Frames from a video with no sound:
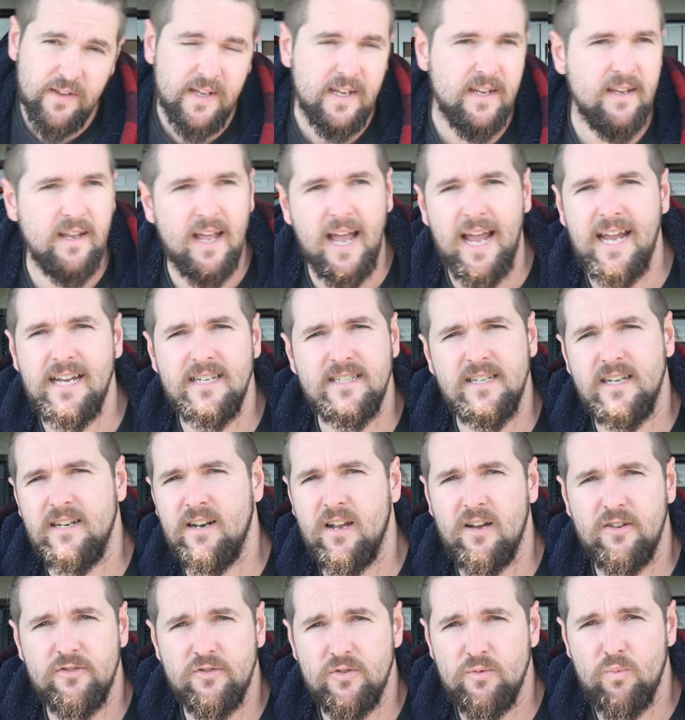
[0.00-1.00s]
the
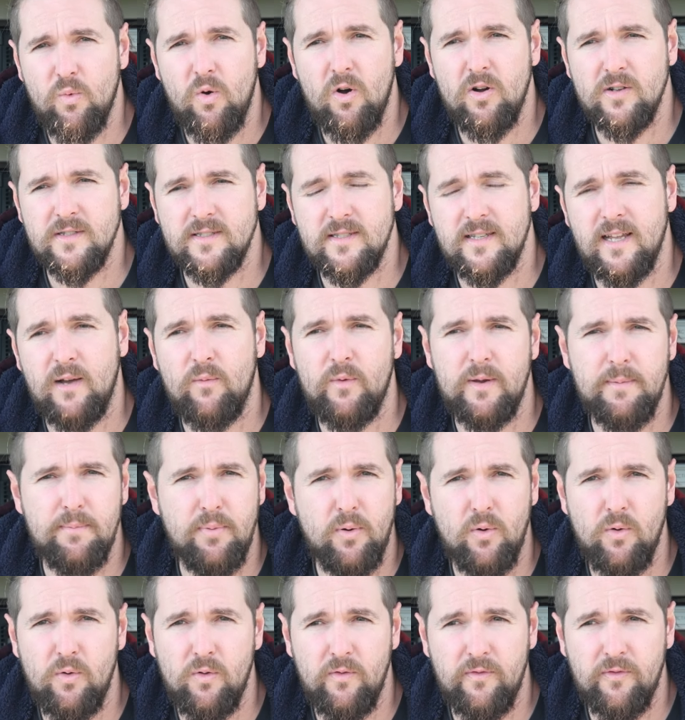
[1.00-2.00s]
1,800 watts that we
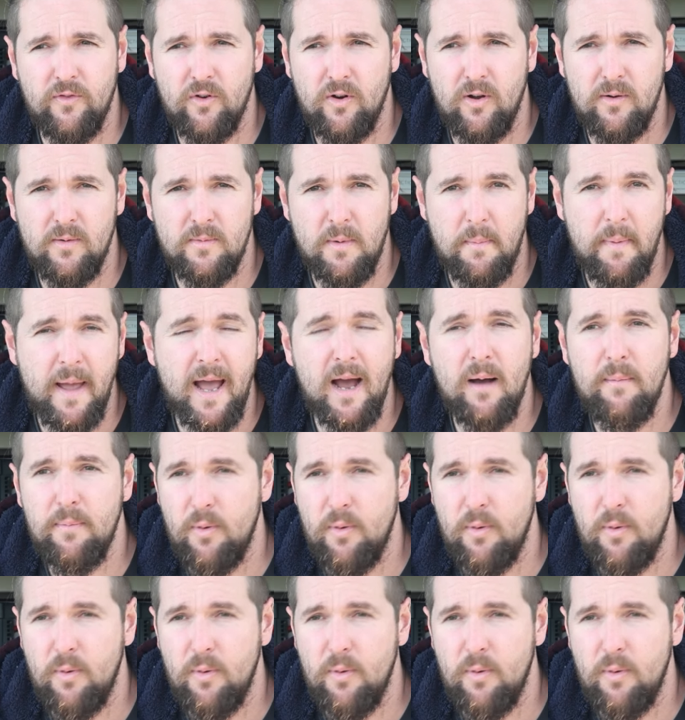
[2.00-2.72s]
pull from a power